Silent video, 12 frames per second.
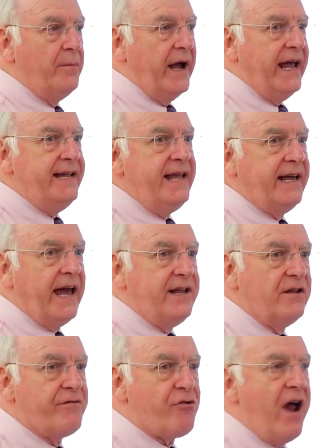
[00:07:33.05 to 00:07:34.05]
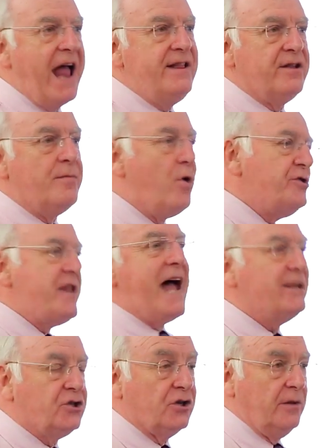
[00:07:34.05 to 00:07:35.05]
by any kind of random or
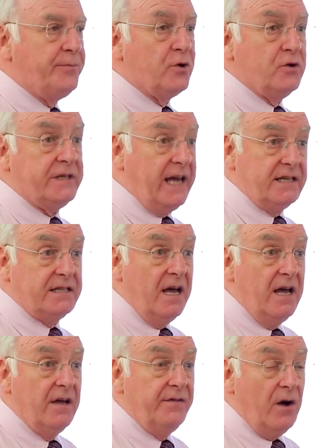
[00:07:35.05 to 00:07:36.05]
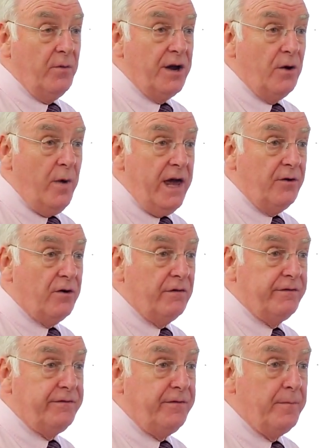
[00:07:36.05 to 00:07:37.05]
natural process that we're aware
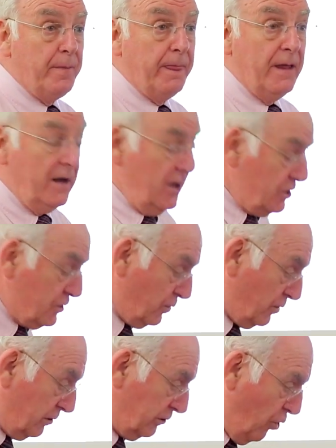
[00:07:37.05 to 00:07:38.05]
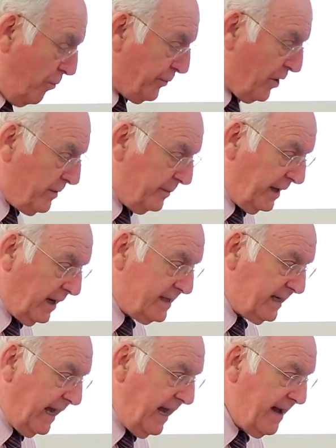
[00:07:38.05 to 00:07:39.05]
of. So low
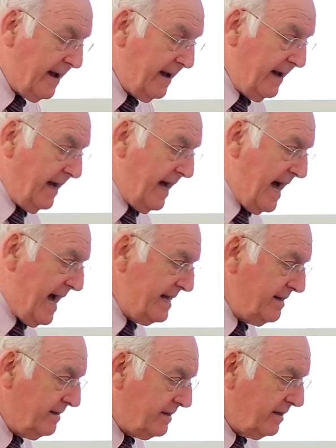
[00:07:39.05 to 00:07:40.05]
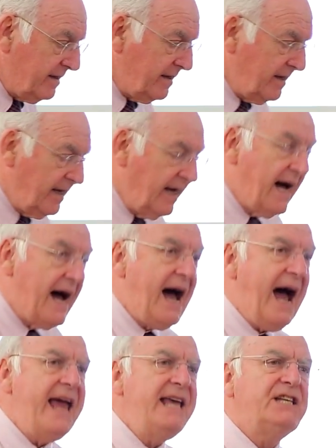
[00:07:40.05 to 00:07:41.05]
probability and
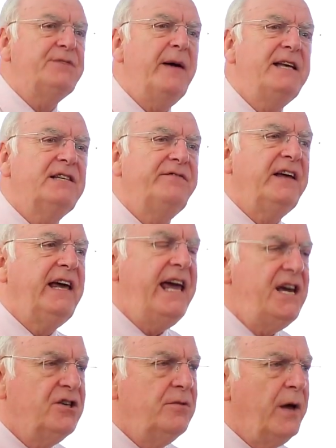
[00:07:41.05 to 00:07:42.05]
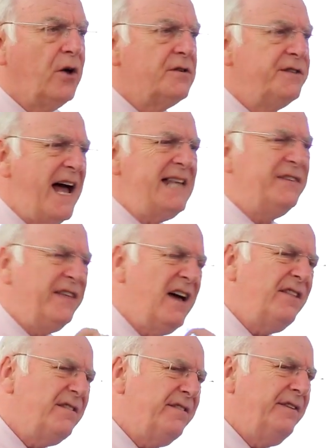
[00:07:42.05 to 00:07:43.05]
high specification, because that's the
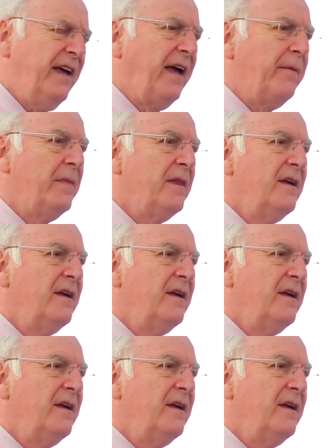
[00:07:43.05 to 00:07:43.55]
other thing.